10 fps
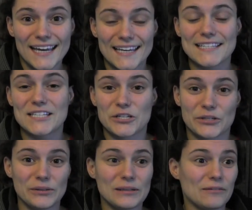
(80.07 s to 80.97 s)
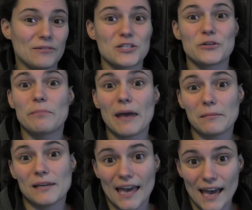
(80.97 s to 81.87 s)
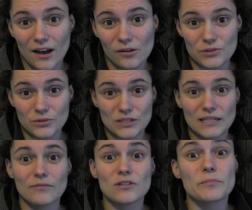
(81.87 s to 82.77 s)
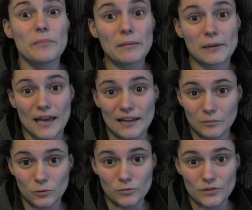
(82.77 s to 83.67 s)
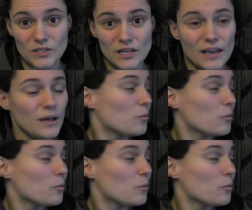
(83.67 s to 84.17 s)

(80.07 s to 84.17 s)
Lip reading: is to give it to baby cows or to give it to baby animals.